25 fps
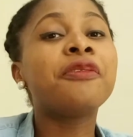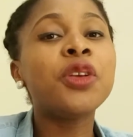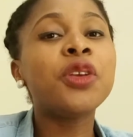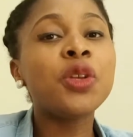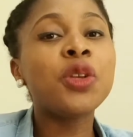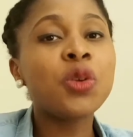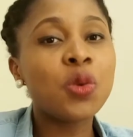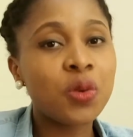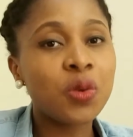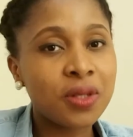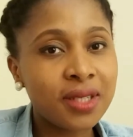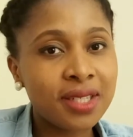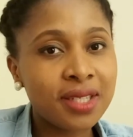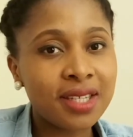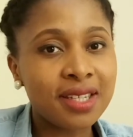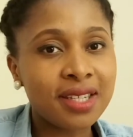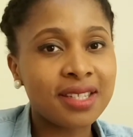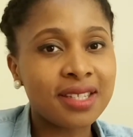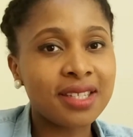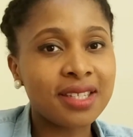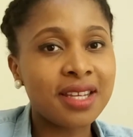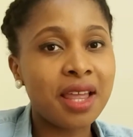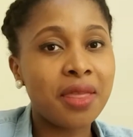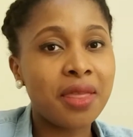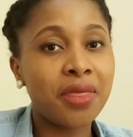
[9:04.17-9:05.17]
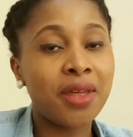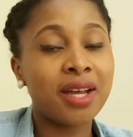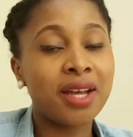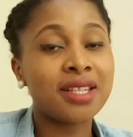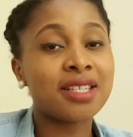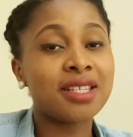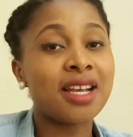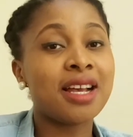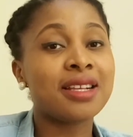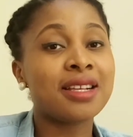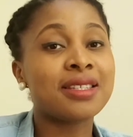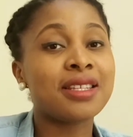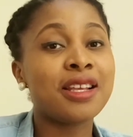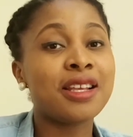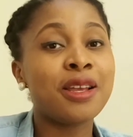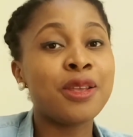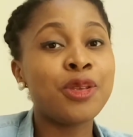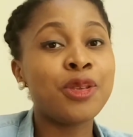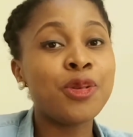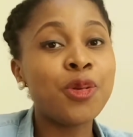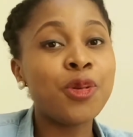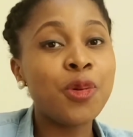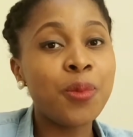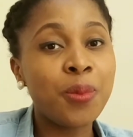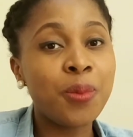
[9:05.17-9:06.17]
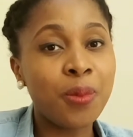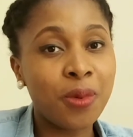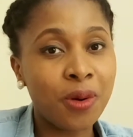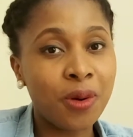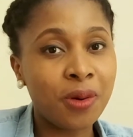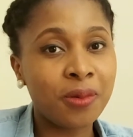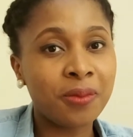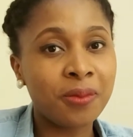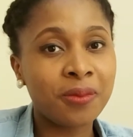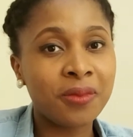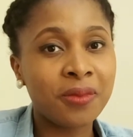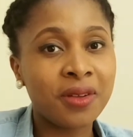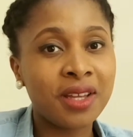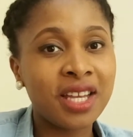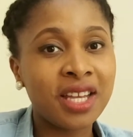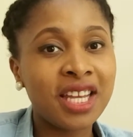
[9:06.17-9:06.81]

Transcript: you noticed that as a new mom,